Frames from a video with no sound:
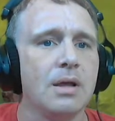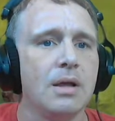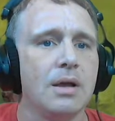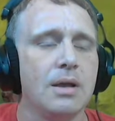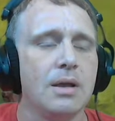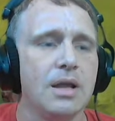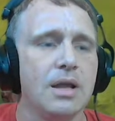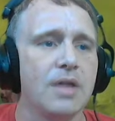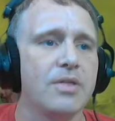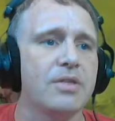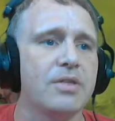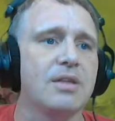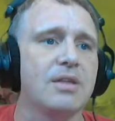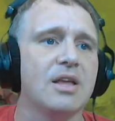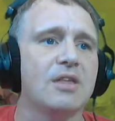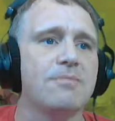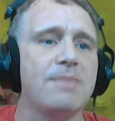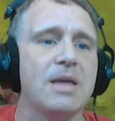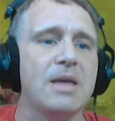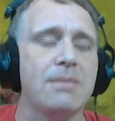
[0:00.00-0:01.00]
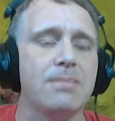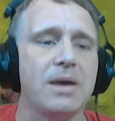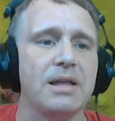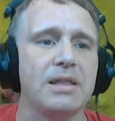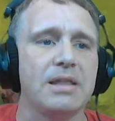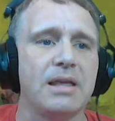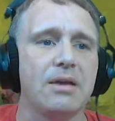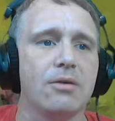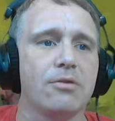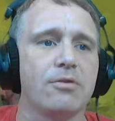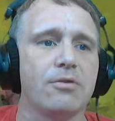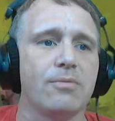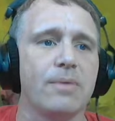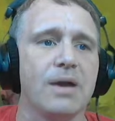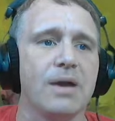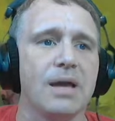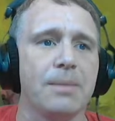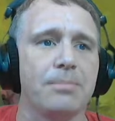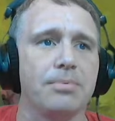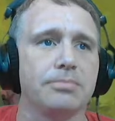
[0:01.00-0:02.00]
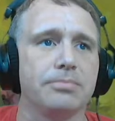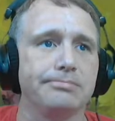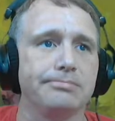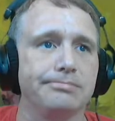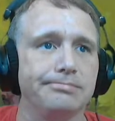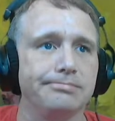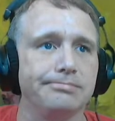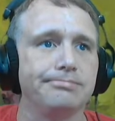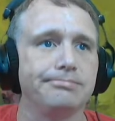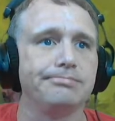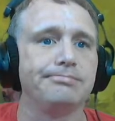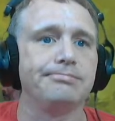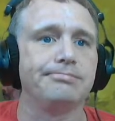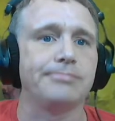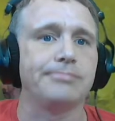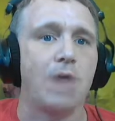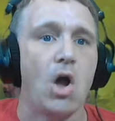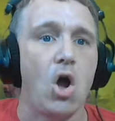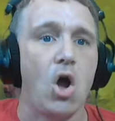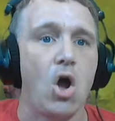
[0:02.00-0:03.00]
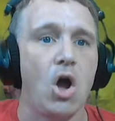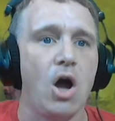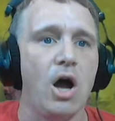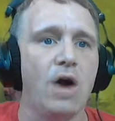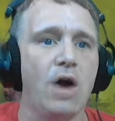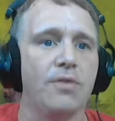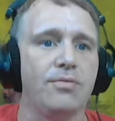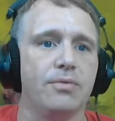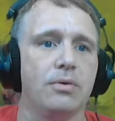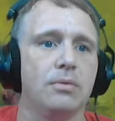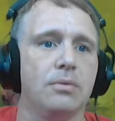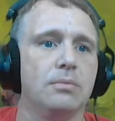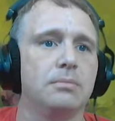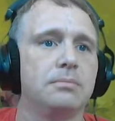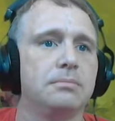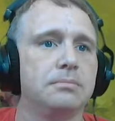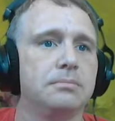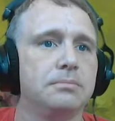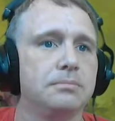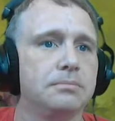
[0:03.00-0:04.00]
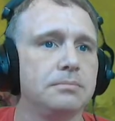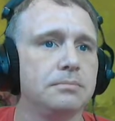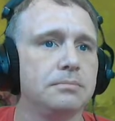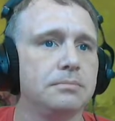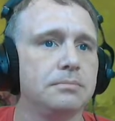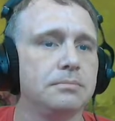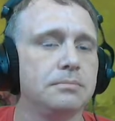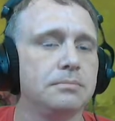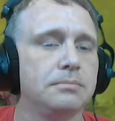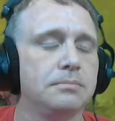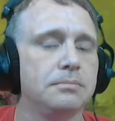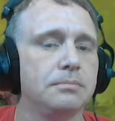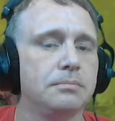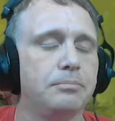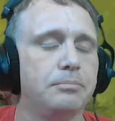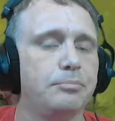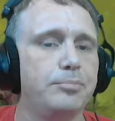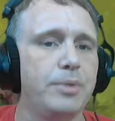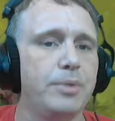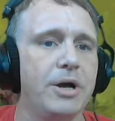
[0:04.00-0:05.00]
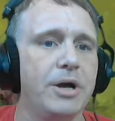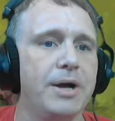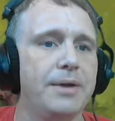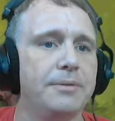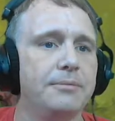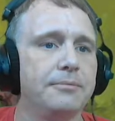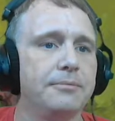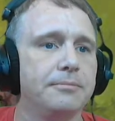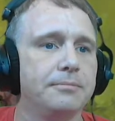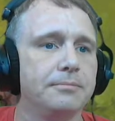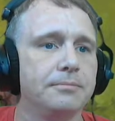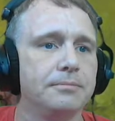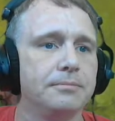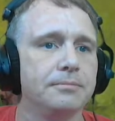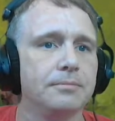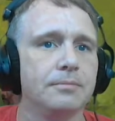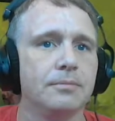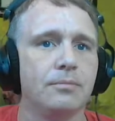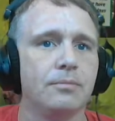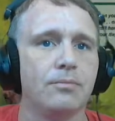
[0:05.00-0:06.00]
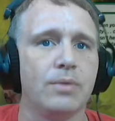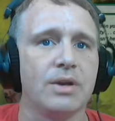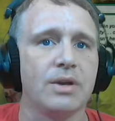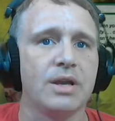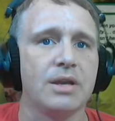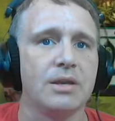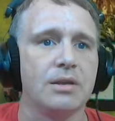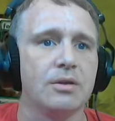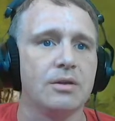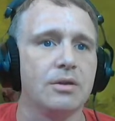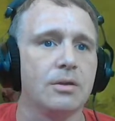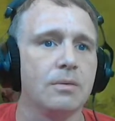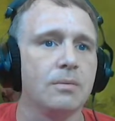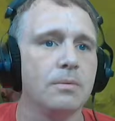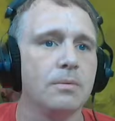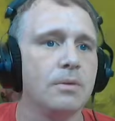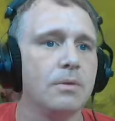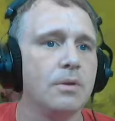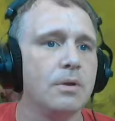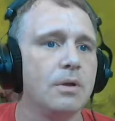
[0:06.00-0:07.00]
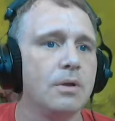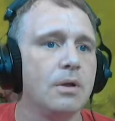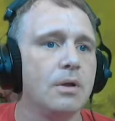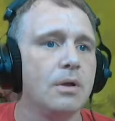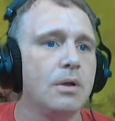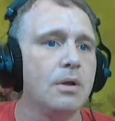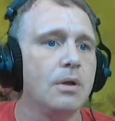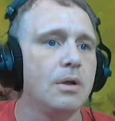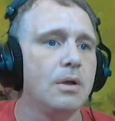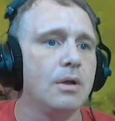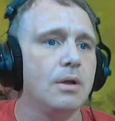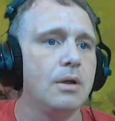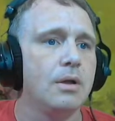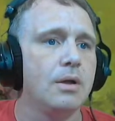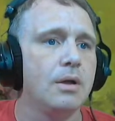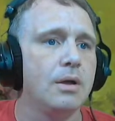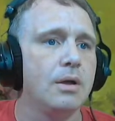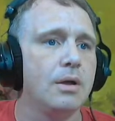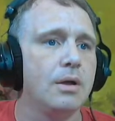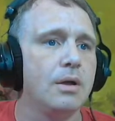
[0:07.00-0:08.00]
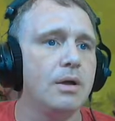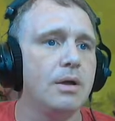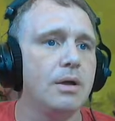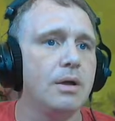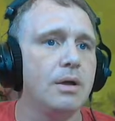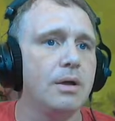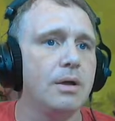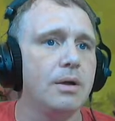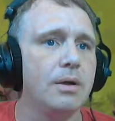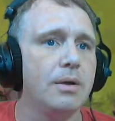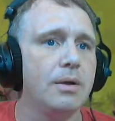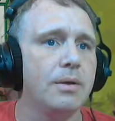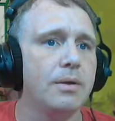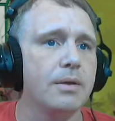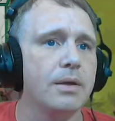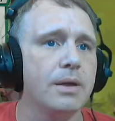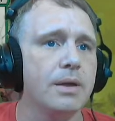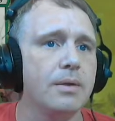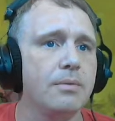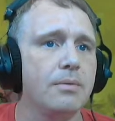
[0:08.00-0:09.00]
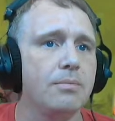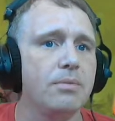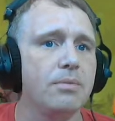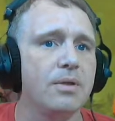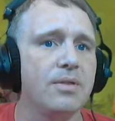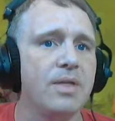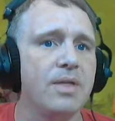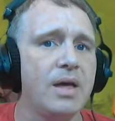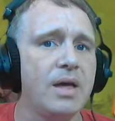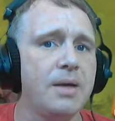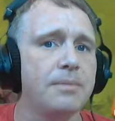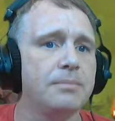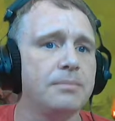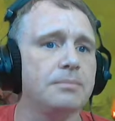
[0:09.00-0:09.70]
Now, this does make my tail swipe awful, but what can you do? Yeah, play that.